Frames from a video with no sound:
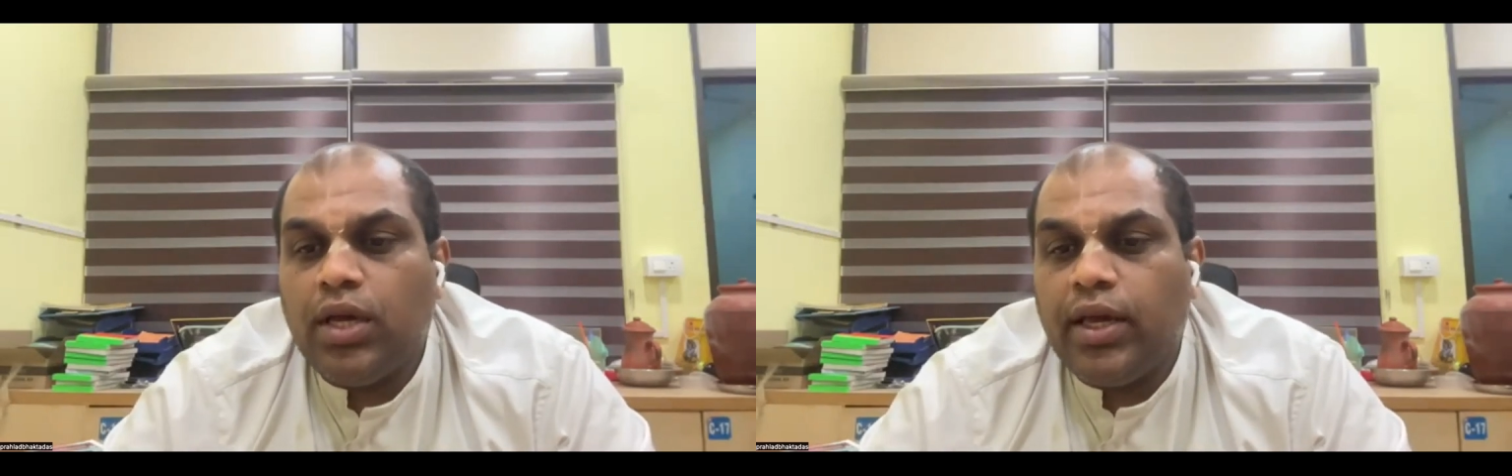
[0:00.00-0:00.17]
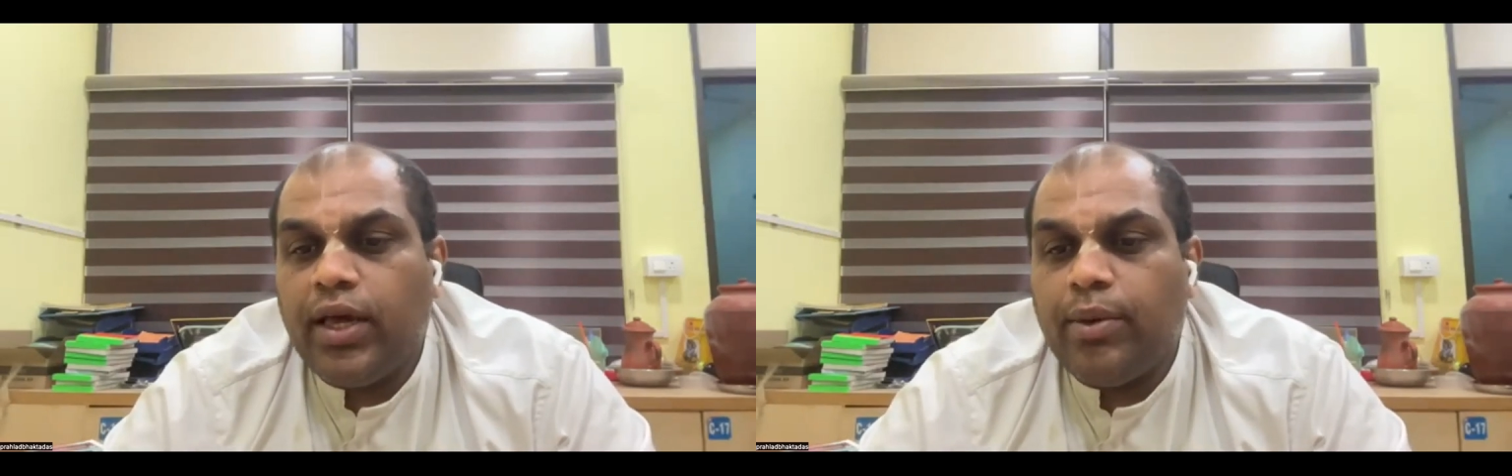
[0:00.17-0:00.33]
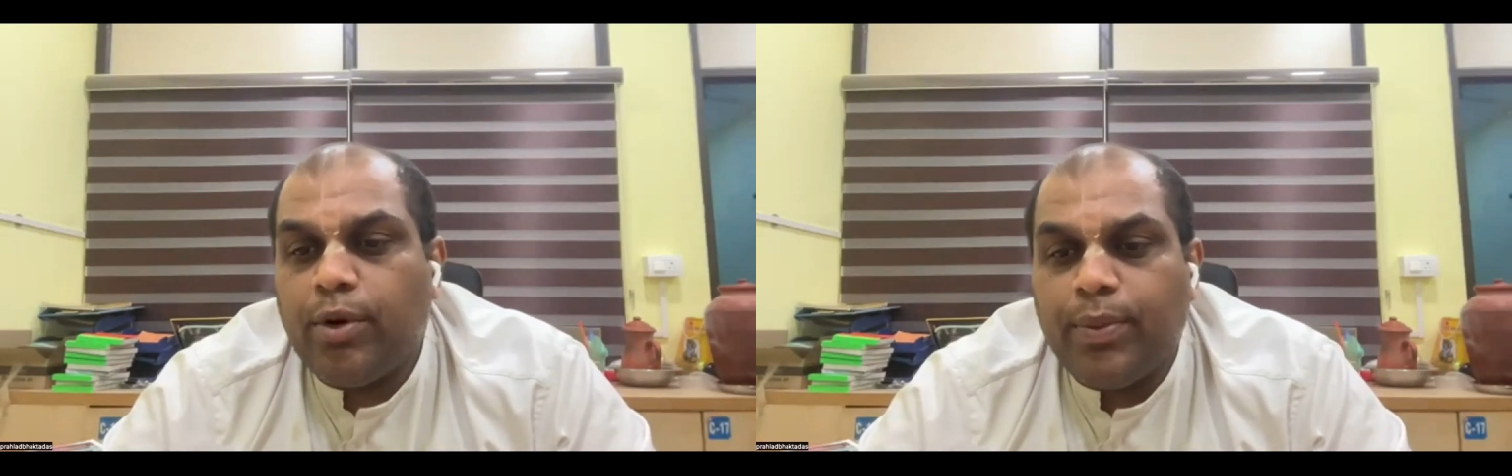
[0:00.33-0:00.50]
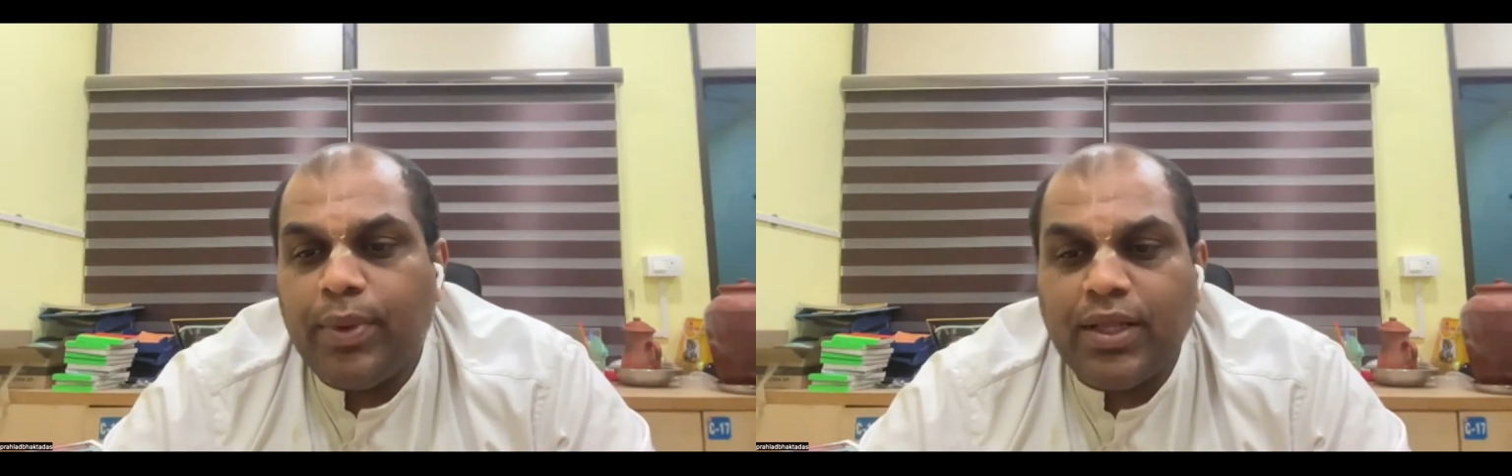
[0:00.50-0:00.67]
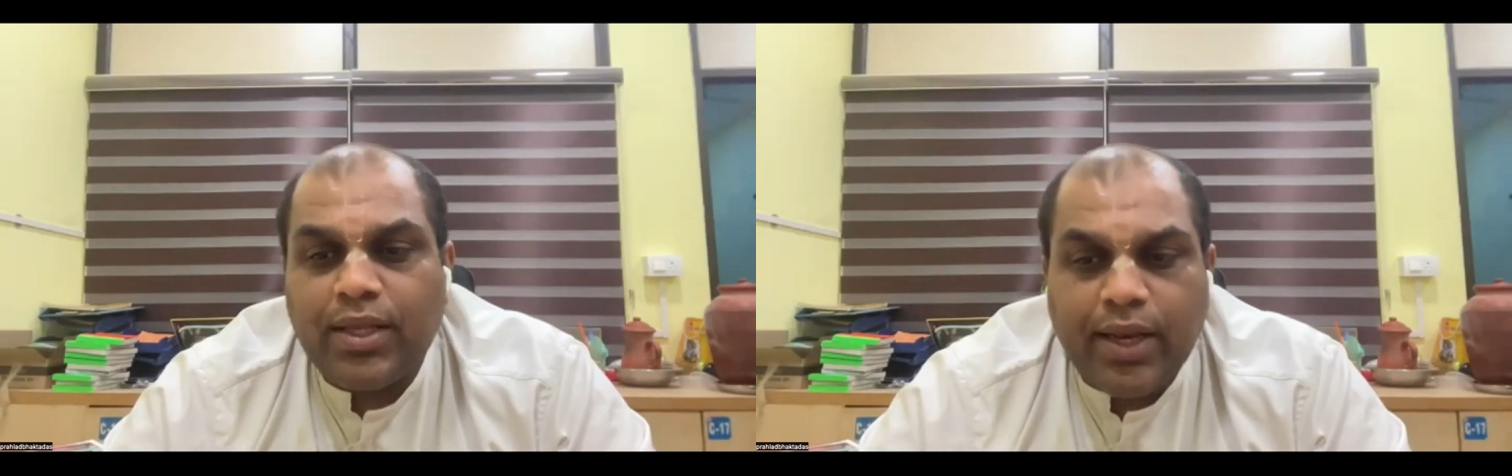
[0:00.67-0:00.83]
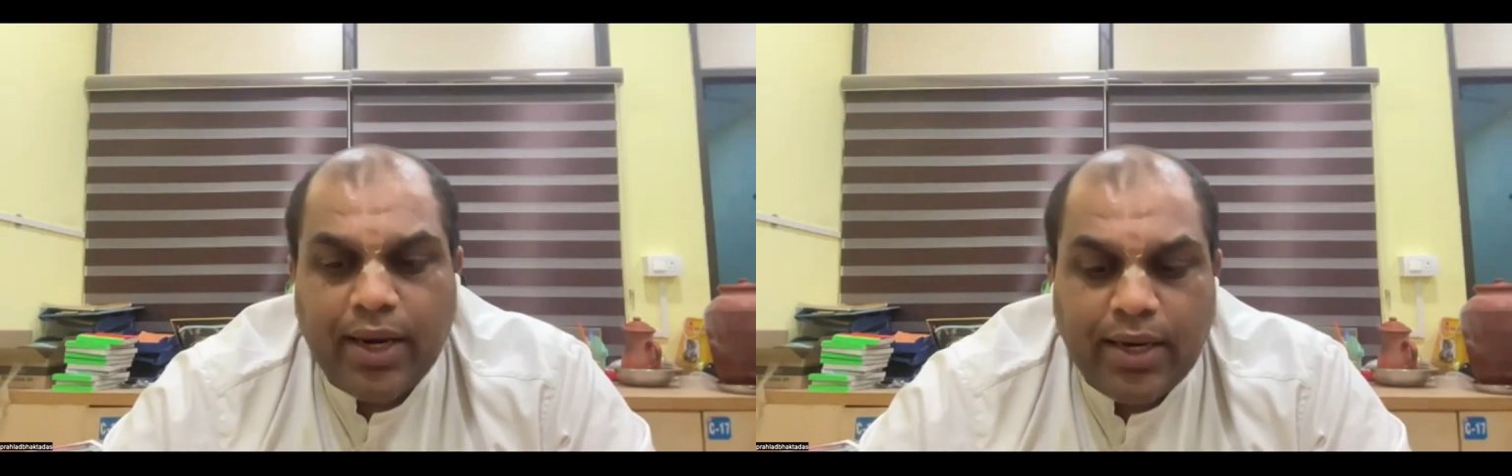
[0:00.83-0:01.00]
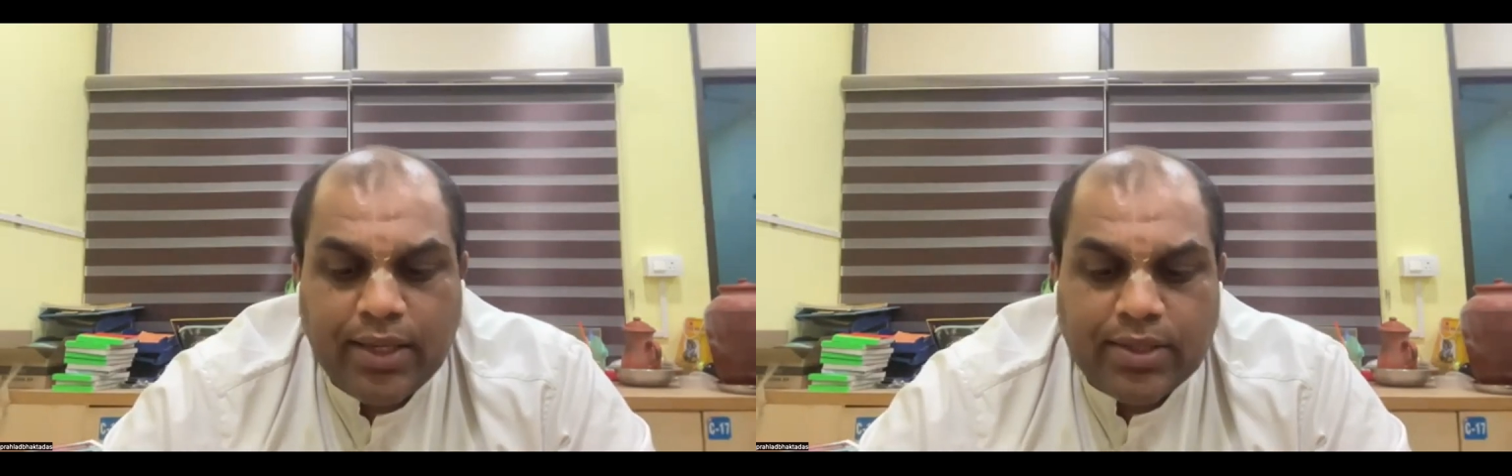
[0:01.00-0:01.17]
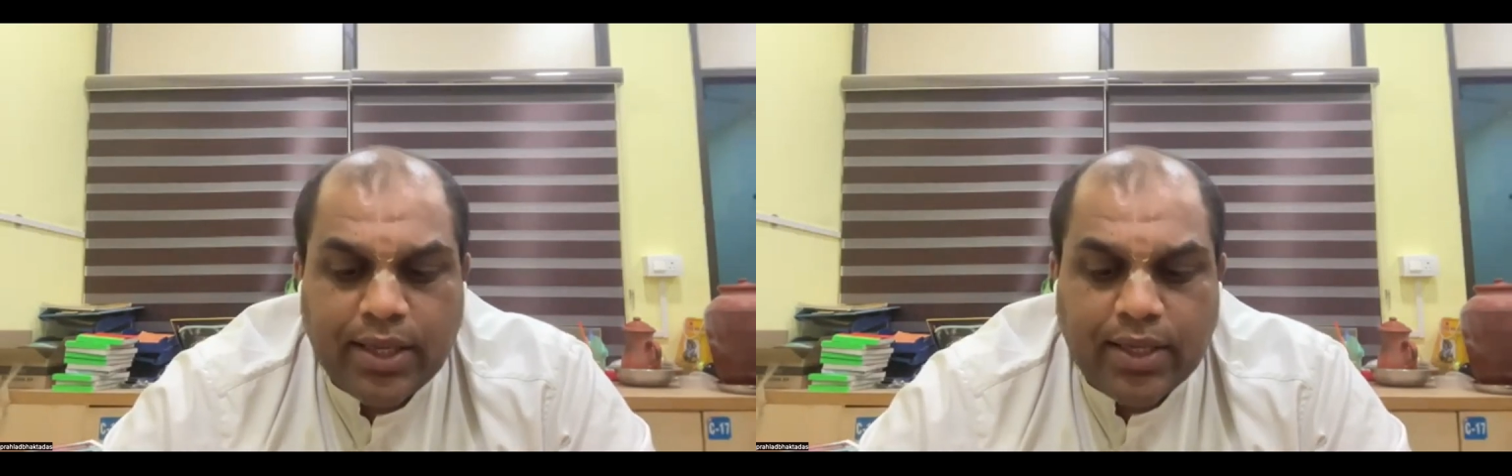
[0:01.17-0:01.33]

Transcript: here Prabhupada clearly